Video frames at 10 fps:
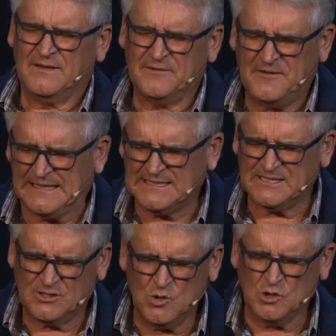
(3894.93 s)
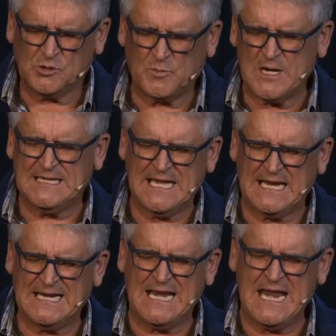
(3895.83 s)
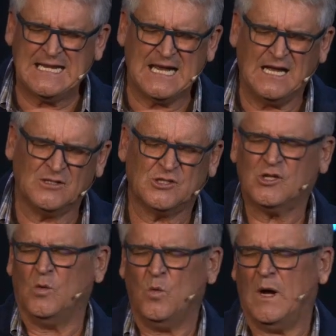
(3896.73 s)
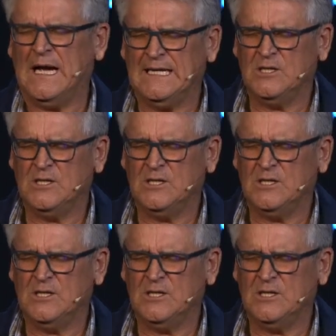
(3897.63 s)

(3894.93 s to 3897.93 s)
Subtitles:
The fact is, you spread that net out so wide.